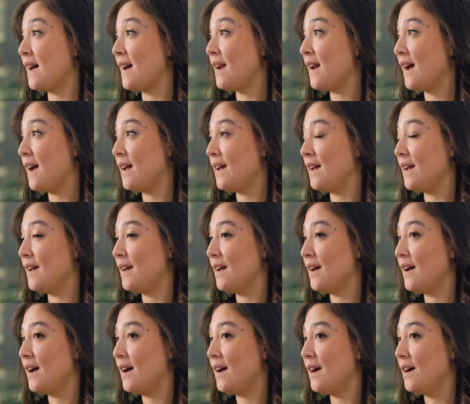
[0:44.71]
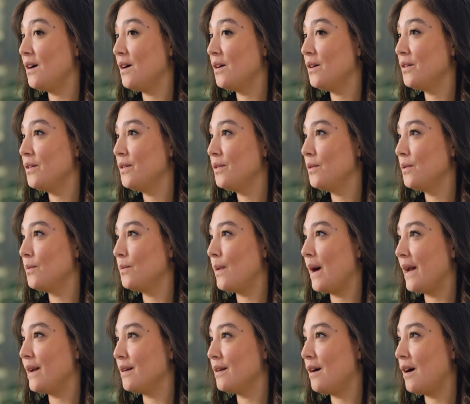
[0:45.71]
that I uh,
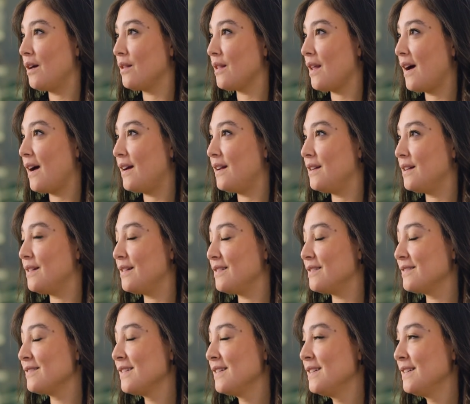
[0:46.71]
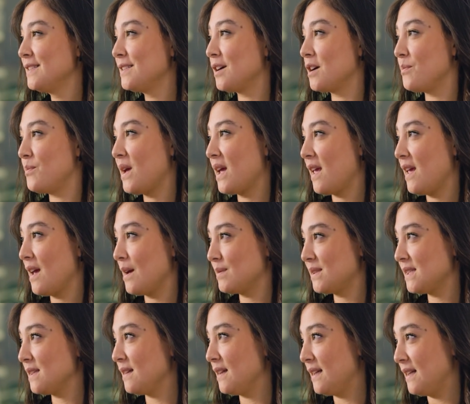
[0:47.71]
went online and started picking up
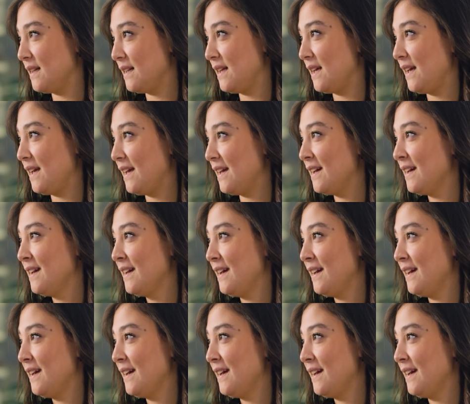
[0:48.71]
Solidity